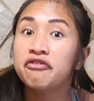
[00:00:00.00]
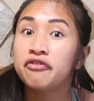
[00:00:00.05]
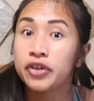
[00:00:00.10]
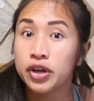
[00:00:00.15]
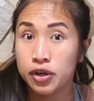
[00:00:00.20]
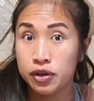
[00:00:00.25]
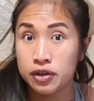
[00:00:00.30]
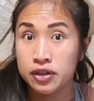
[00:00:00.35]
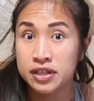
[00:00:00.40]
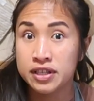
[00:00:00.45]

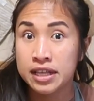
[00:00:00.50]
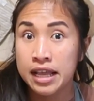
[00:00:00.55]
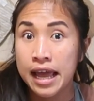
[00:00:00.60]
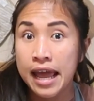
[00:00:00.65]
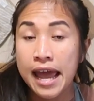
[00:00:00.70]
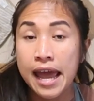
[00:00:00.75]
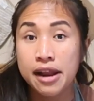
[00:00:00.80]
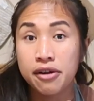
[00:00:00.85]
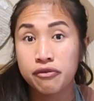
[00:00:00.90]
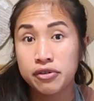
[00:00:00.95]
first
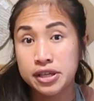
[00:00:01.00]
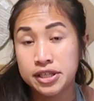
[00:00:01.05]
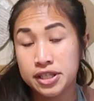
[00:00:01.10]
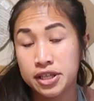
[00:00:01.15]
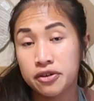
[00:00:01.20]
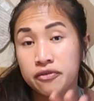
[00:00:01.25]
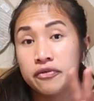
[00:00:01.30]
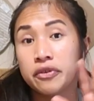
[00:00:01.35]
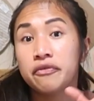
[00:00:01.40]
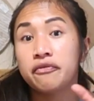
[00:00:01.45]
and
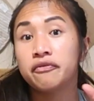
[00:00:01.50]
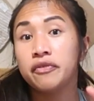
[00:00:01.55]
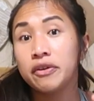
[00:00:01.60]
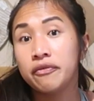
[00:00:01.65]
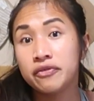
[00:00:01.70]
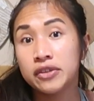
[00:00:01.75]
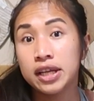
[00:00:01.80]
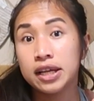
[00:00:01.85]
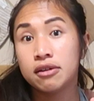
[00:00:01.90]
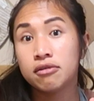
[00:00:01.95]
reserve a
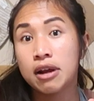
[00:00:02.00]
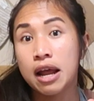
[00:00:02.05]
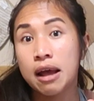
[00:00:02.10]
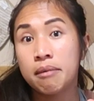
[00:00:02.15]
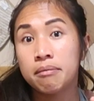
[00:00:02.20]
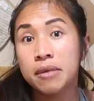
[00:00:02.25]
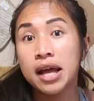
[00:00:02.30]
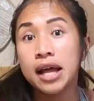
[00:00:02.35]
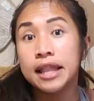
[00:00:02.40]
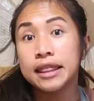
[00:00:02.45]
50
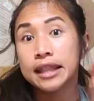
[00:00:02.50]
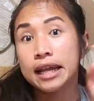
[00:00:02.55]
grams